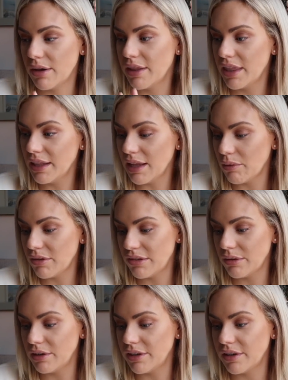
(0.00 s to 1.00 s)
So I think that would
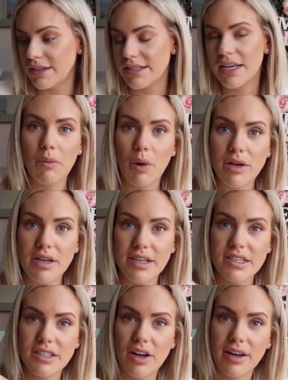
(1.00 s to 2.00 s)
still look nice. They were
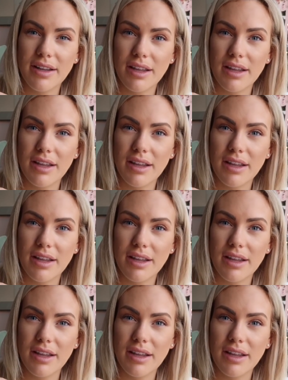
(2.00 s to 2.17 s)
£1.99.